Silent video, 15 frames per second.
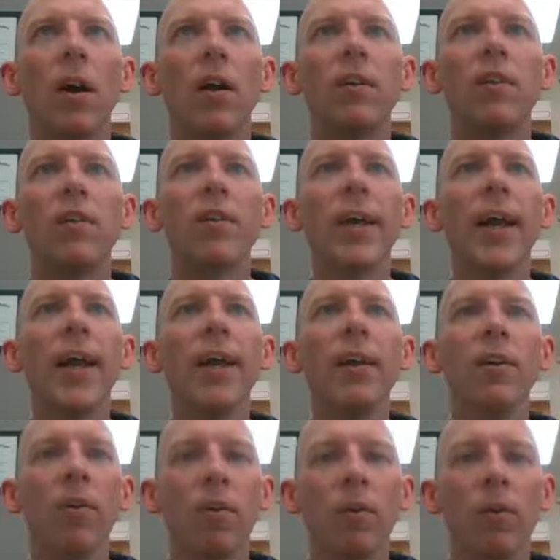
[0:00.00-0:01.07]
Today,
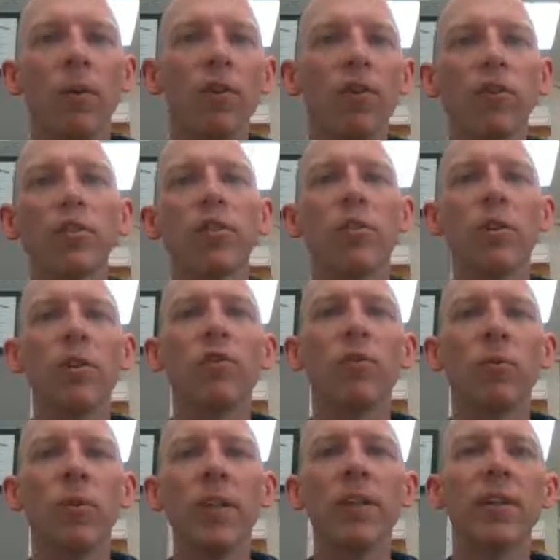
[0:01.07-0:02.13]
we're just going to
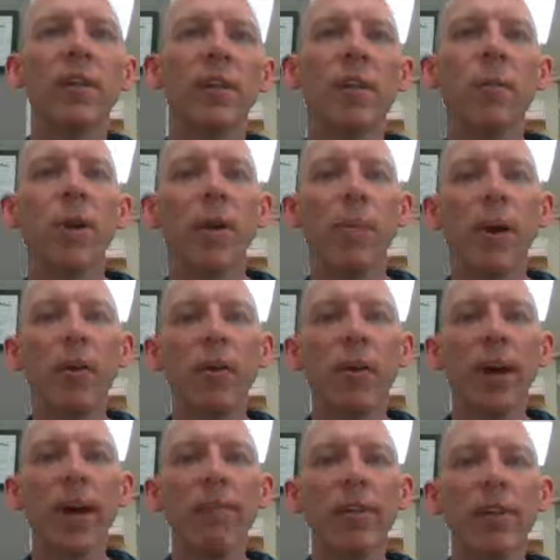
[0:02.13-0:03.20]
read a little bit about
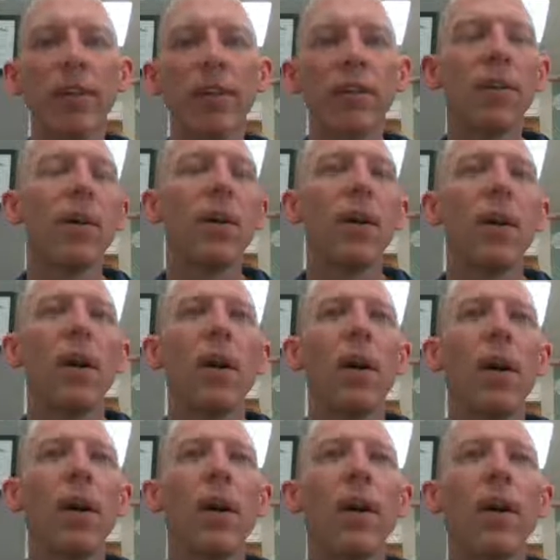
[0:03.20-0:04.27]
gravity
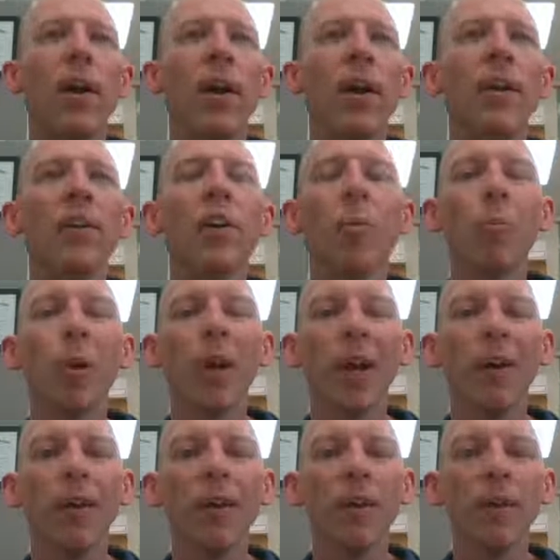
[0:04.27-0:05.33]
and
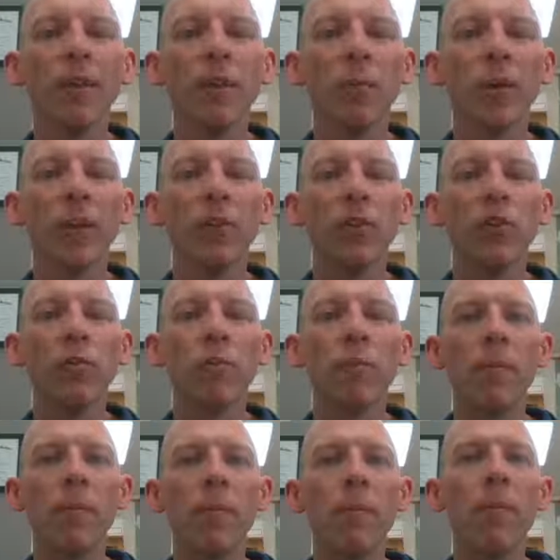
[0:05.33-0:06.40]
compare it a little bit
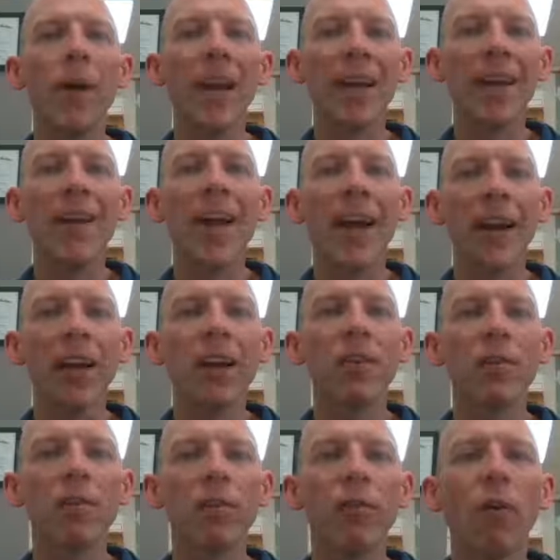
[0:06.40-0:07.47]
to magnetic
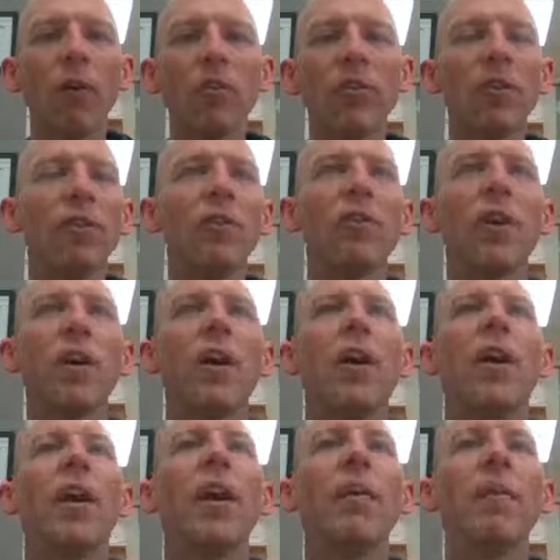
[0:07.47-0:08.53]
forces.
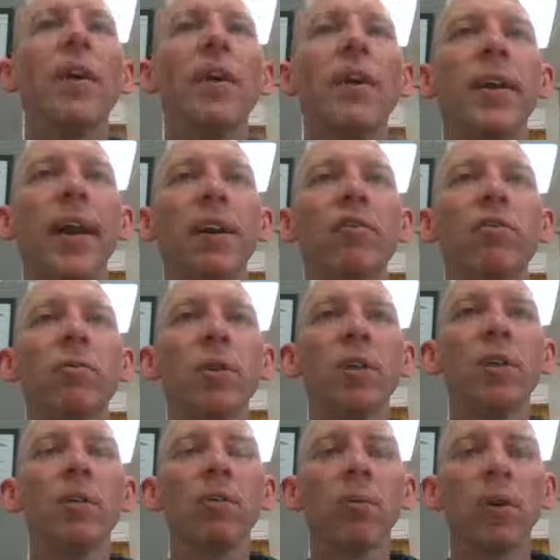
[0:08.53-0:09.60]
And then next
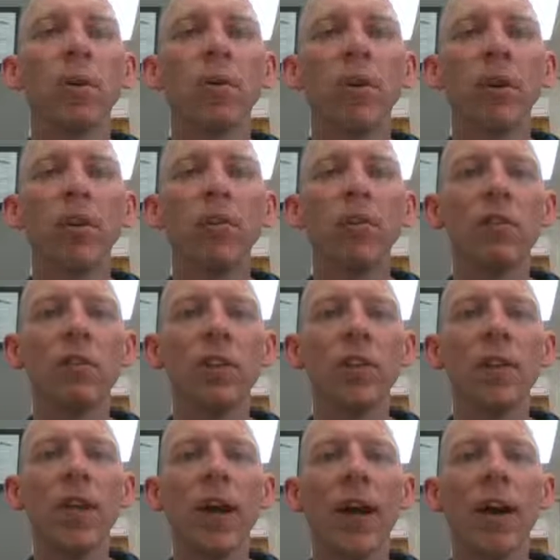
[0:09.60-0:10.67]
week, we're going to
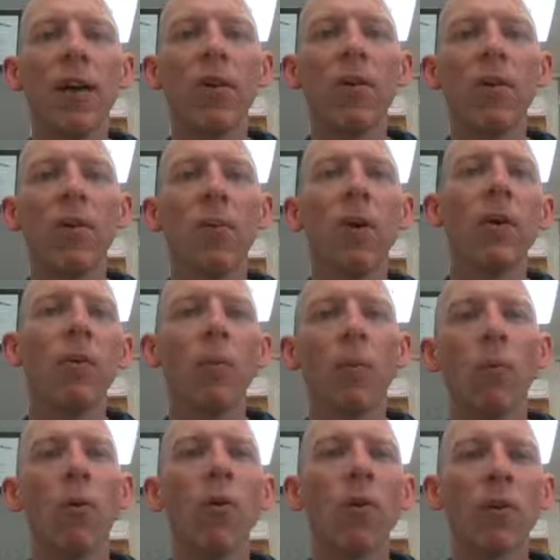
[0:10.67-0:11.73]
see what
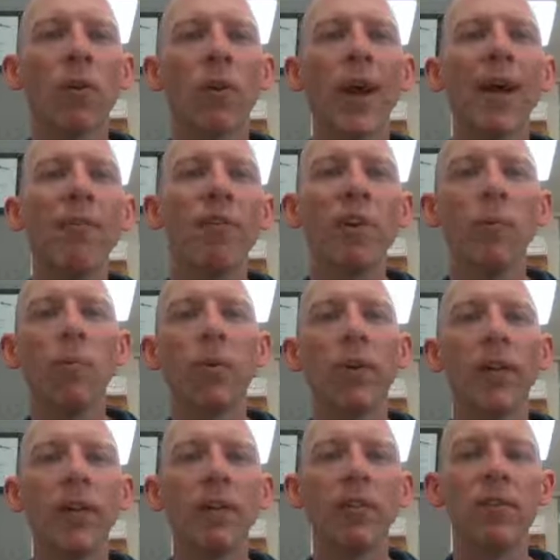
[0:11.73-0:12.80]
role gravity
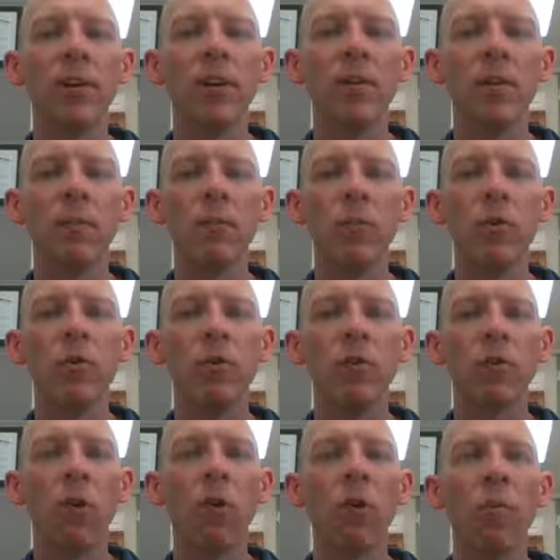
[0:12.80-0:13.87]
plays in the moon's
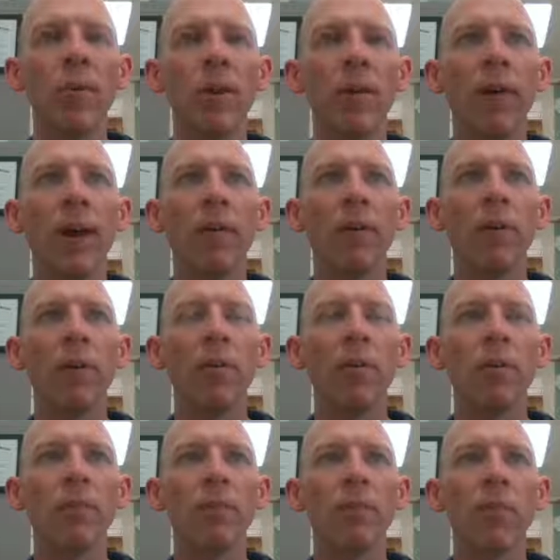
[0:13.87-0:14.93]
orbit around Earth.
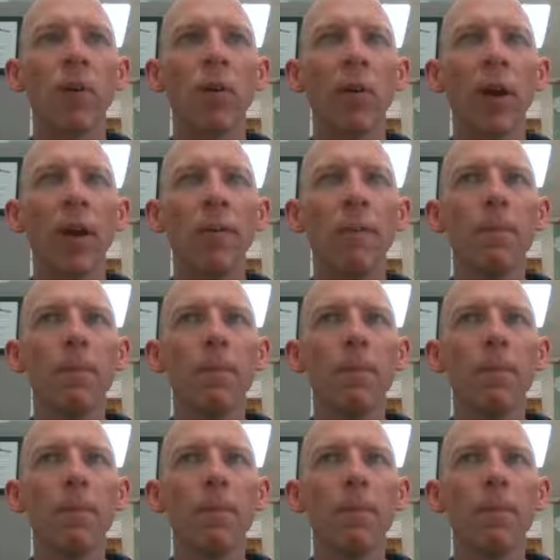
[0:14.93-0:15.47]
Okay?